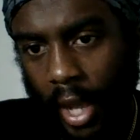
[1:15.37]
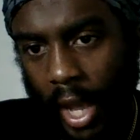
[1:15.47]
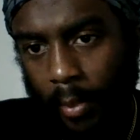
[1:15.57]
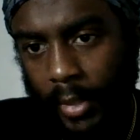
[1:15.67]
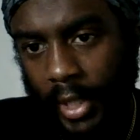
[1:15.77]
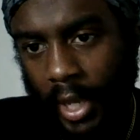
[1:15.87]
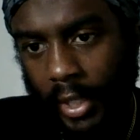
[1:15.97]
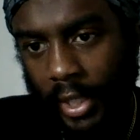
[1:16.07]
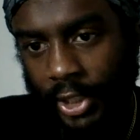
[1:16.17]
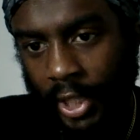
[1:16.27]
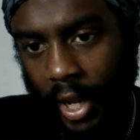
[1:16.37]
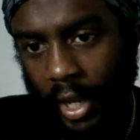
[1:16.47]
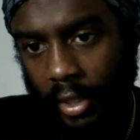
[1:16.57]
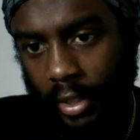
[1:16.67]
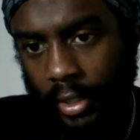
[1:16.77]
Amayan
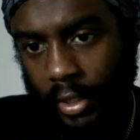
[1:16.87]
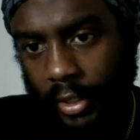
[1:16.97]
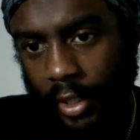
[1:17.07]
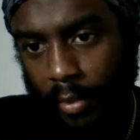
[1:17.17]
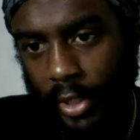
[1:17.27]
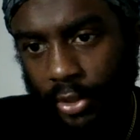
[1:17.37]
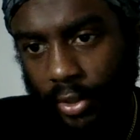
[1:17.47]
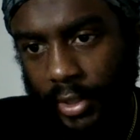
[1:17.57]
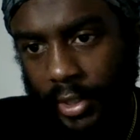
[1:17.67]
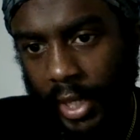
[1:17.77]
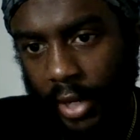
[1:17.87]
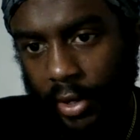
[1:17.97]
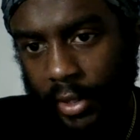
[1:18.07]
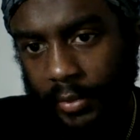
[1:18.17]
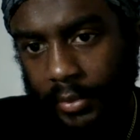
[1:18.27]
Yasha'Allah, Demetrius Terry,